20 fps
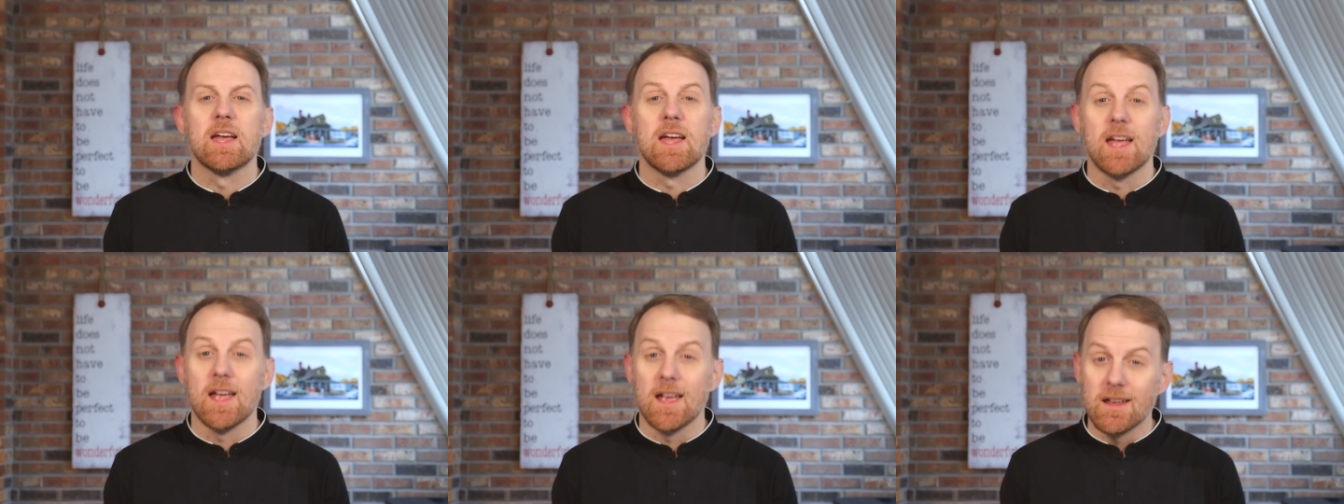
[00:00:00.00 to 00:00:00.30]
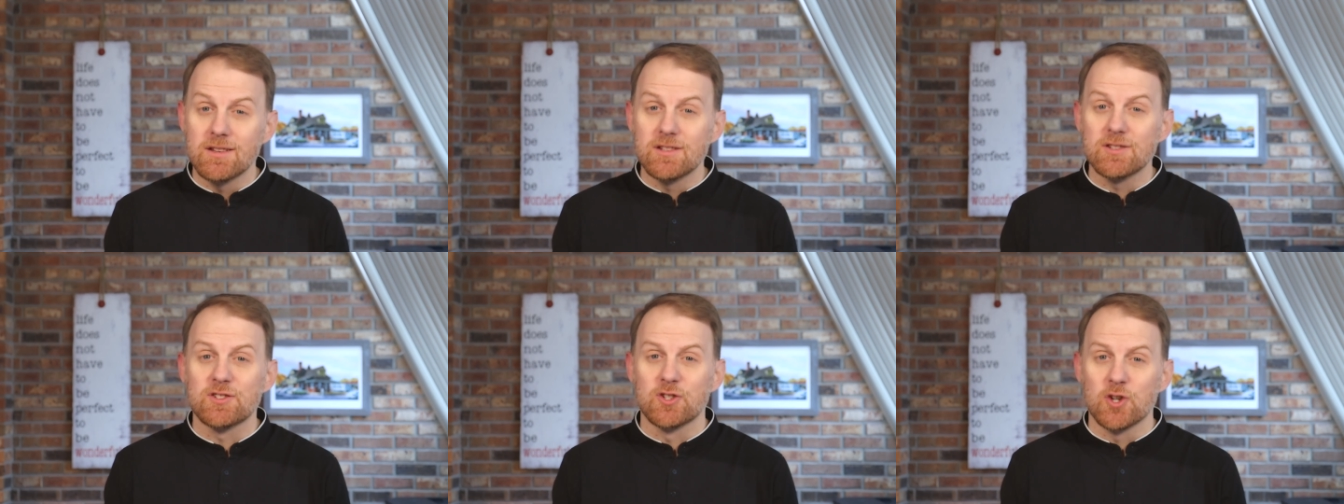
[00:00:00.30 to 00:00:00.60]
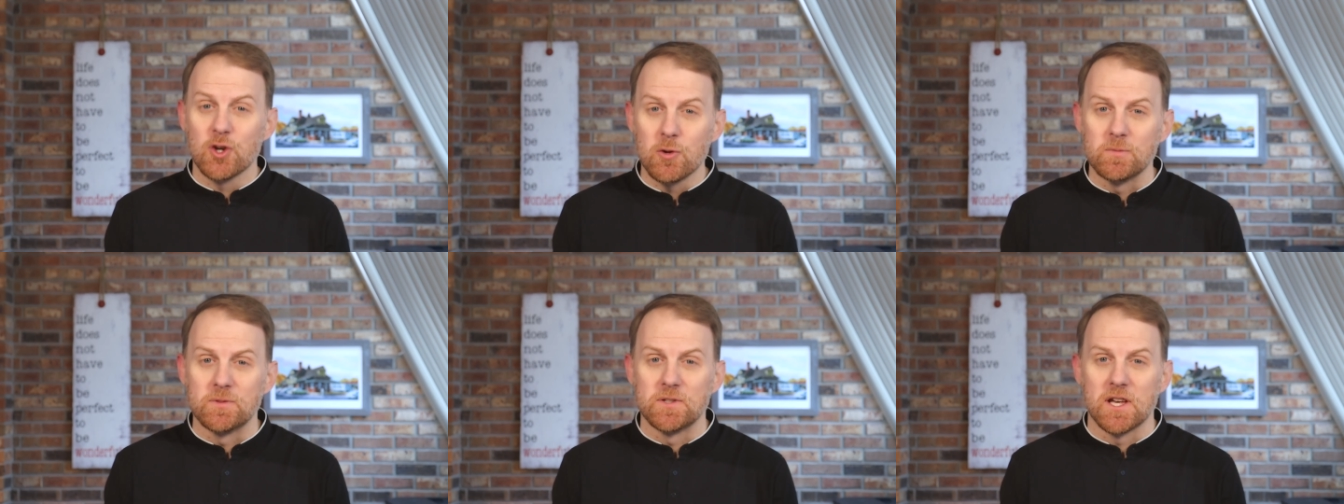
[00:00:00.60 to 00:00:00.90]
and
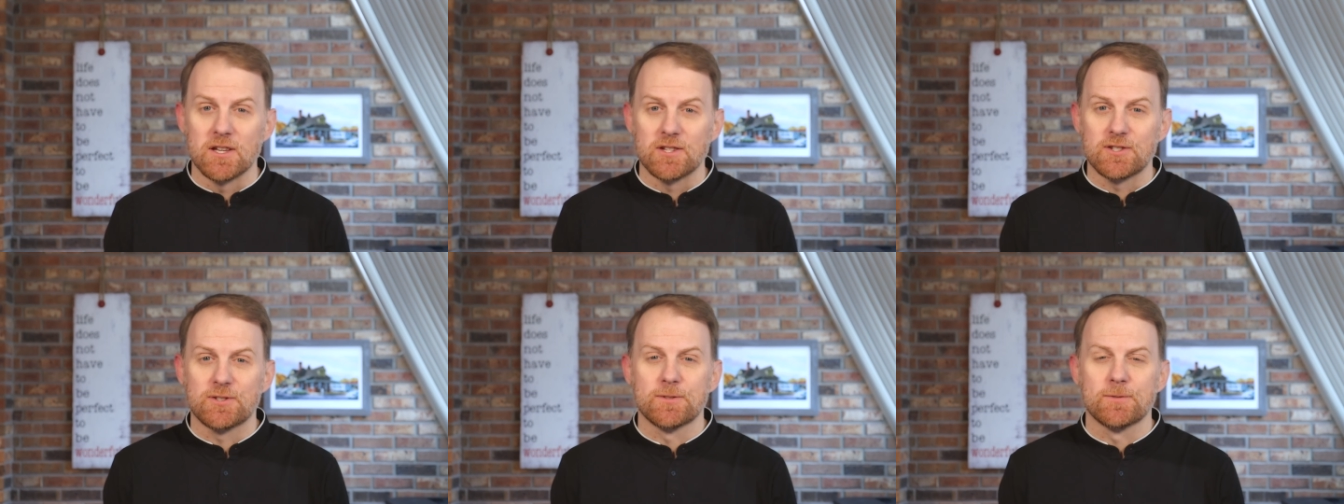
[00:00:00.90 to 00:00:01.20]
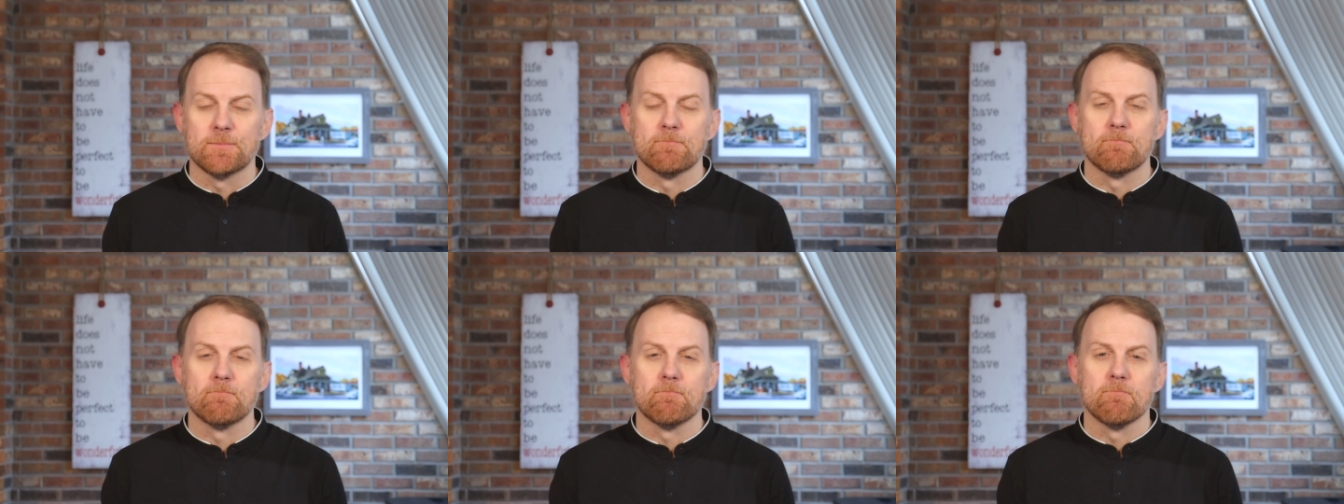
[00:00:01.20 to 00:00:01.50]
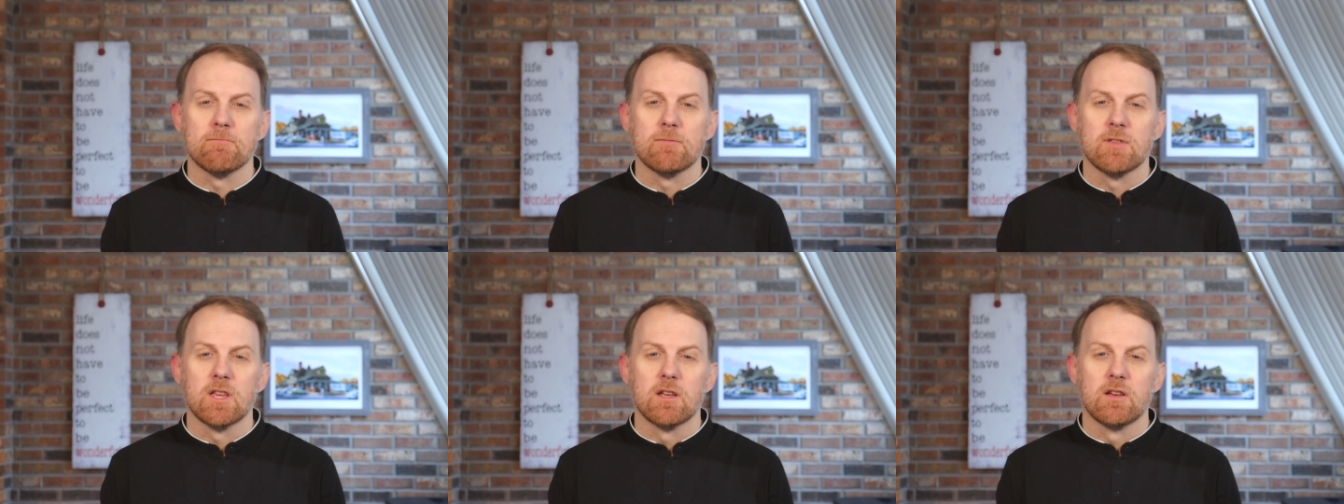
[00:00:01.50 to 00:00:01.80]
disturbs us
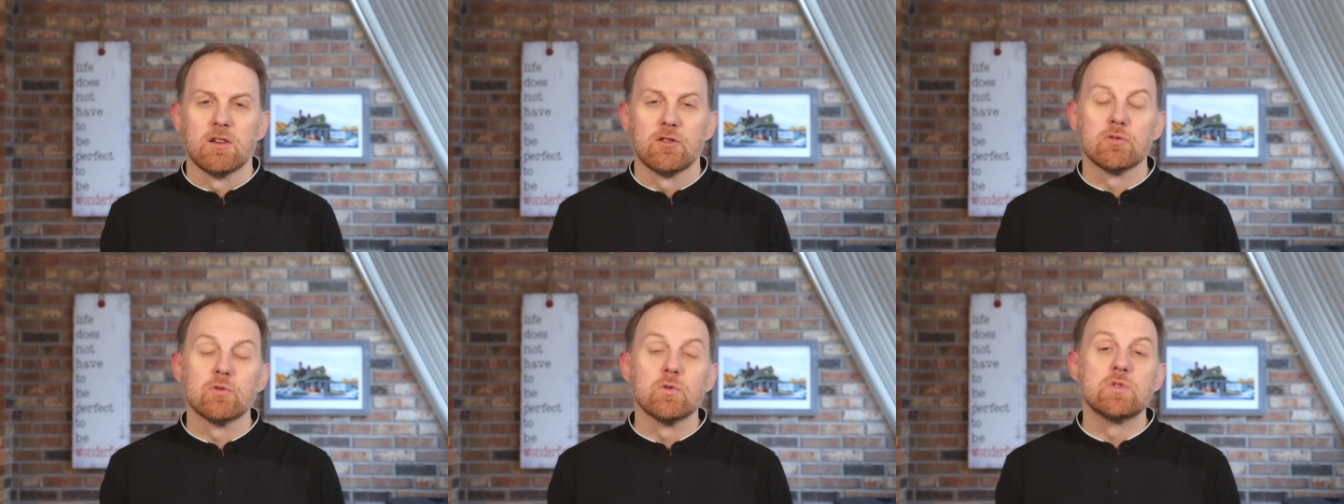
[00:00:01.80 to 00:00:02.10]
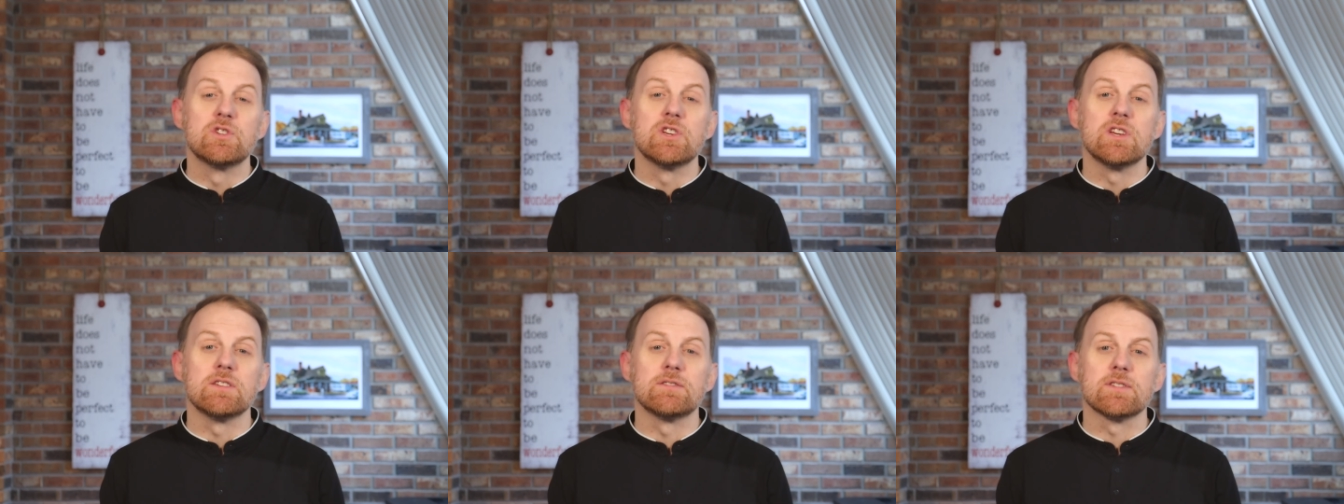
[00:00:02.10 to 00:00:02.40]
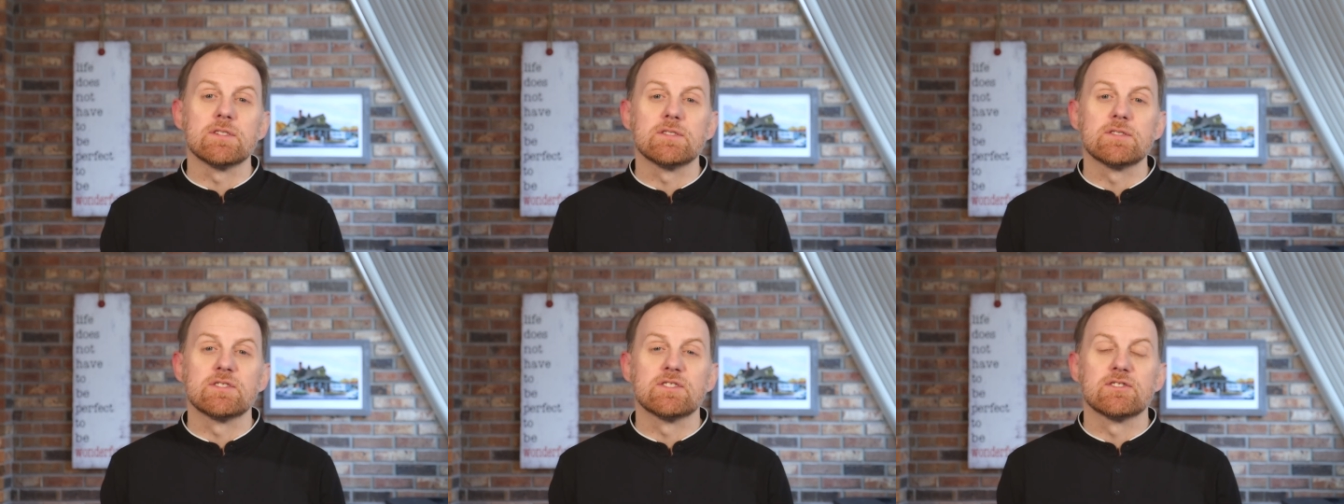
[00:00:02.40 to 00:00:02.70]
through
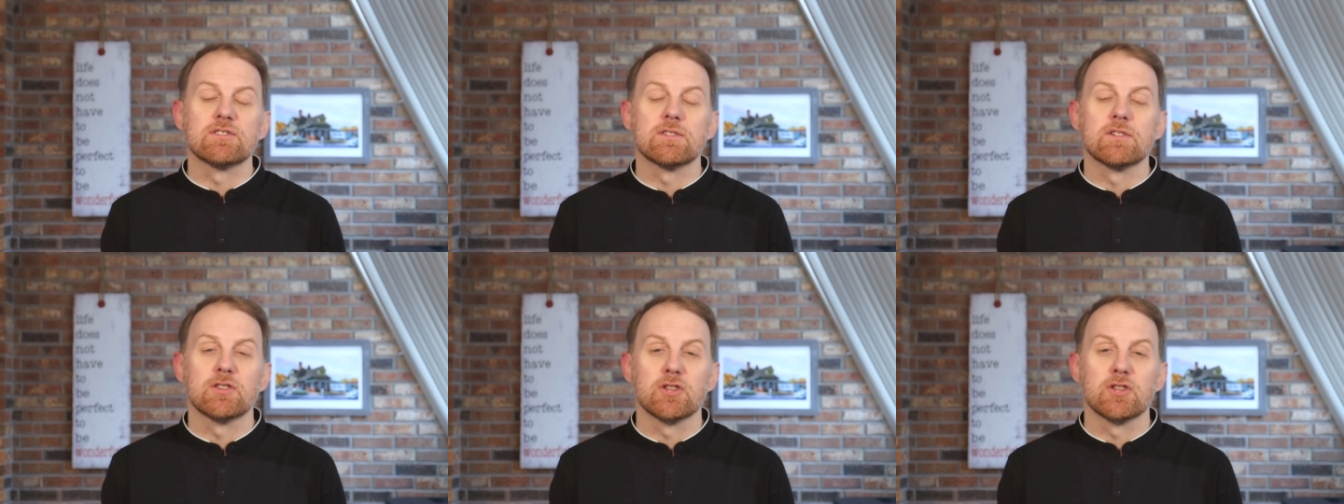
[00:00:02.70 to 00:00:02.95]
Jesus